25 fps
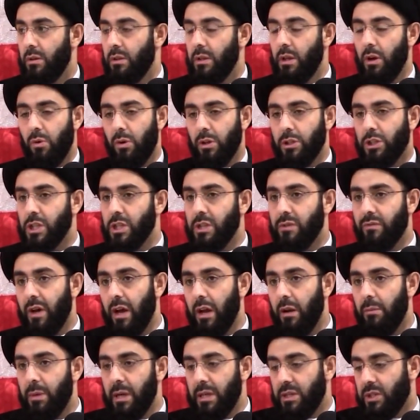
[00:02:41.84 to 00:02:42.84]
Narrations of
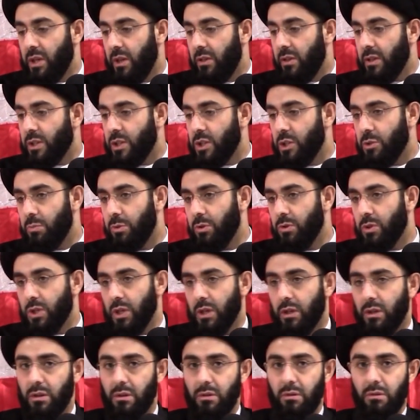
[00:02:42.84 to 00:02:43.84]
Ahl Bayt say this is
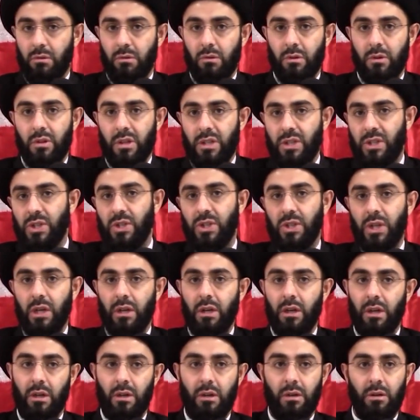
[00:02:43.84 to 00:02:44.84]
music, this is
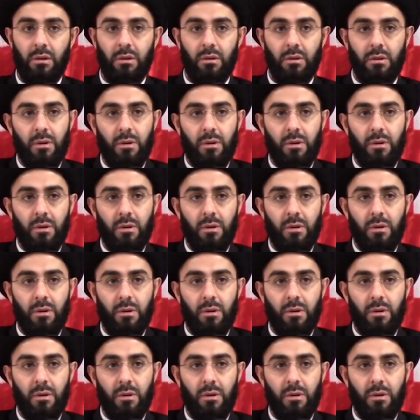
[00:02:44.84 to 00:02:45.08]
singing.